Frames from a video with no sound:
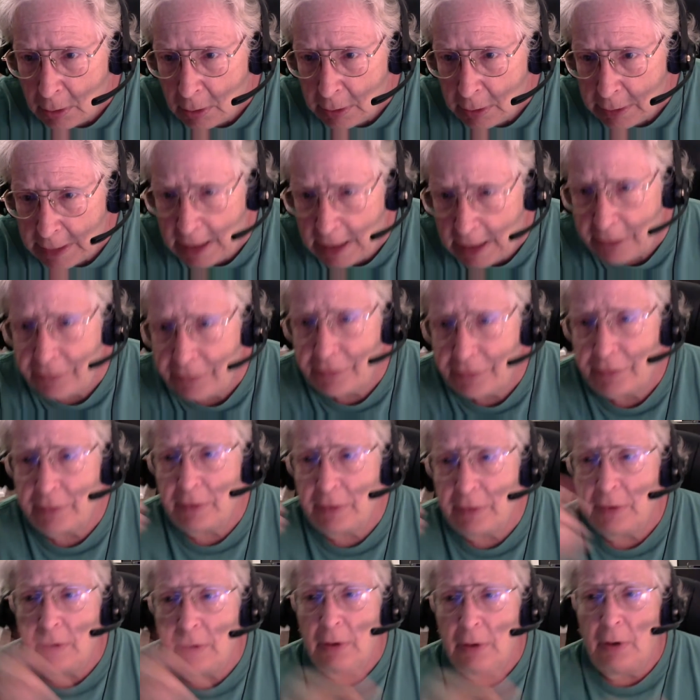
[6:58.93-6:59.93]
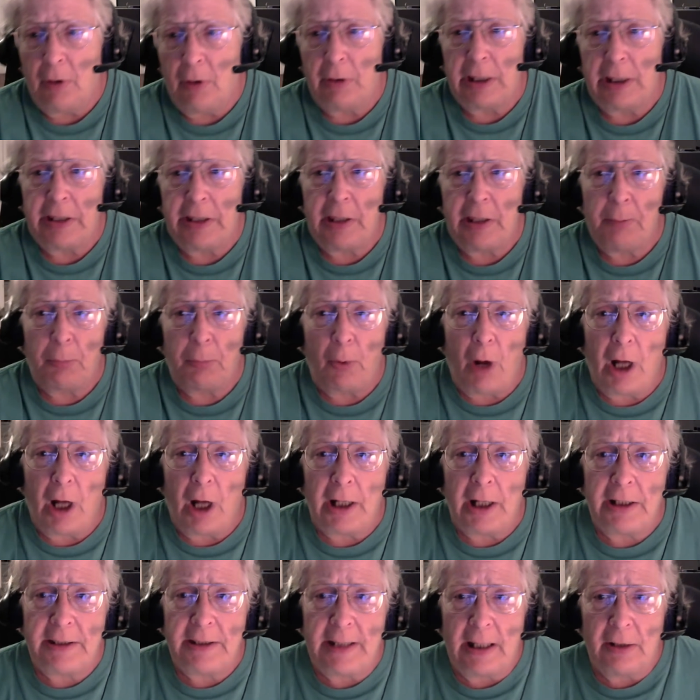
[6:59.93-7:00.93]
Yes, only they
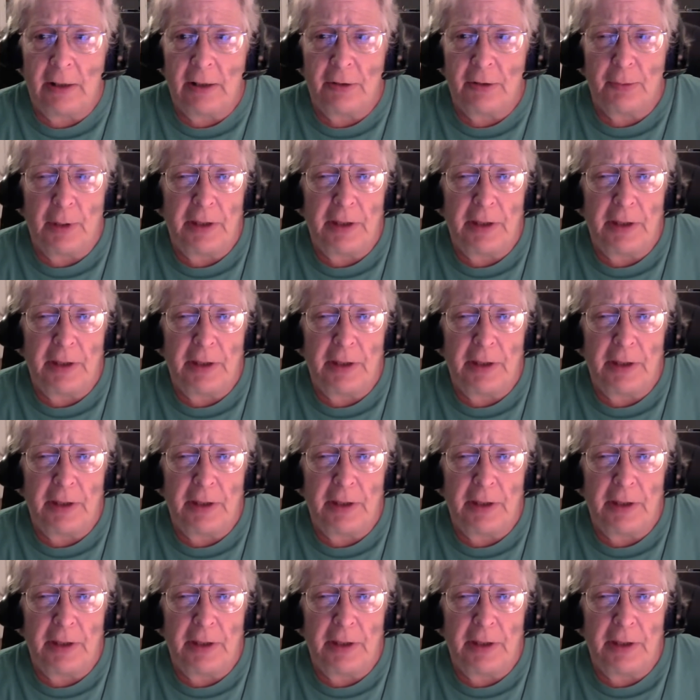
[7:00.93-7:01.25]
brought it down to